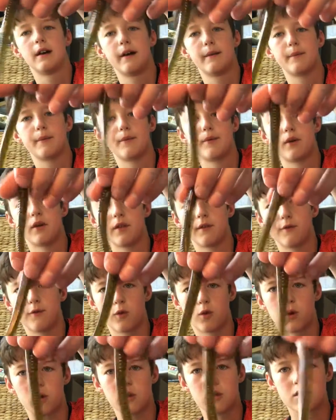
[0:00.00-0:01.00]
I prefer the
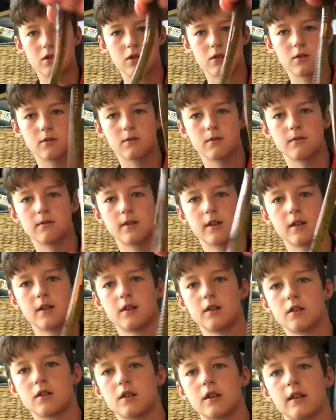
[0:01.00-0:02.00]
4-inch.
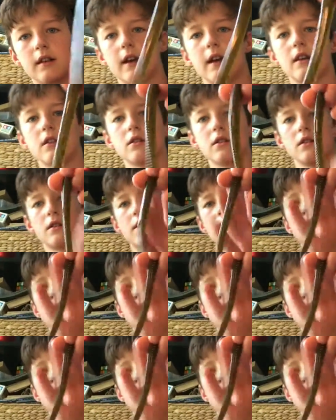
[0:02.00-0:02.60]
They're just a nice